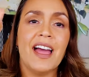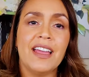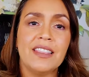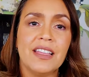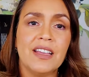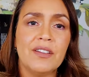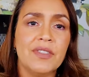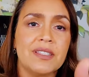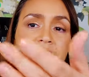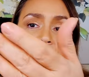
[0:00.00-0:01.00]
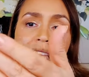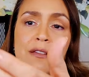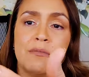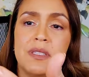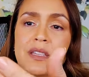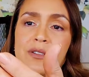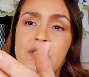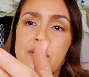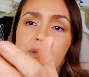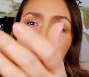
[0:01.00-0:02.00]
I love the stems that are
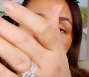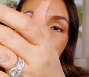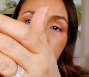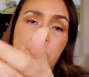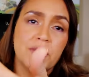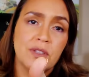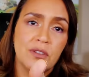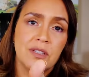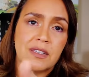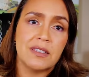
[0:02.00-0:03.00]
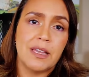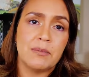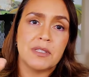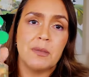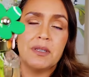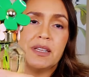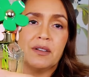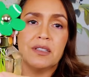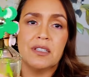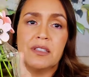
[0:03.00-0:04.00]
so, or what's supposed to look like stems coming down
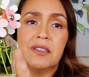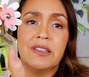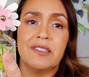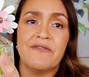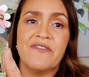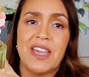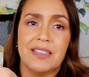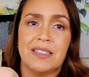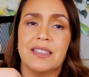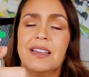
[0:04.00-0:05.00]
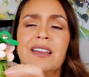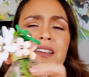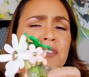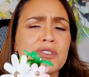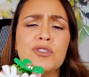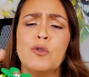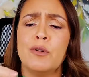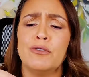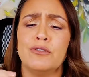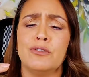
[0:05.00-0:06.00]
into this vase.
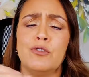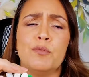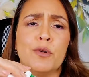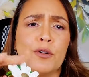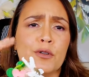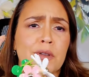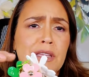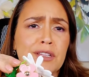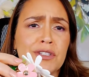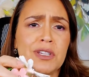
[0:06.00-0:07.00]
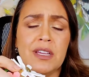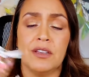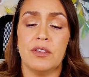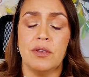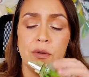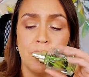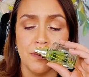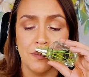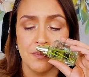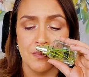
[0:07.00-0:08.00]
Super duper kitschy and cute.
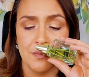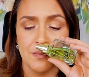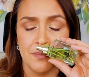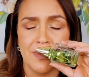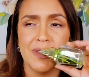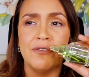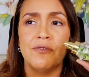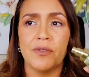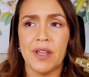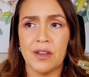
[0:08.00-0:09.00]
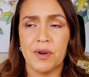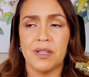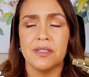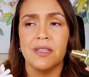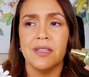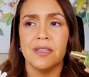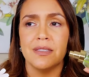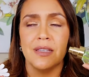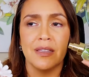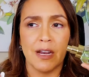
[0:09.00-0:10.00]
The fragrance
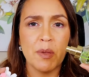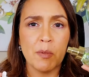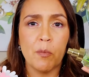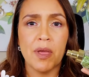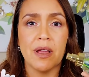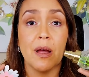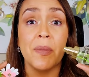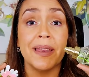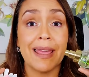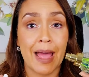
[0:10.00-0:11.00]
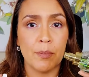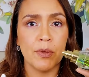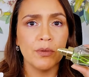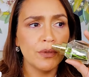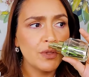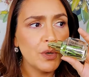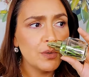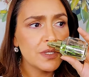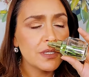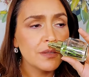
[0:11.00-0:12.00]
is a lot of people pick up an apple
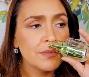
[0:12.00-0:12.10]
note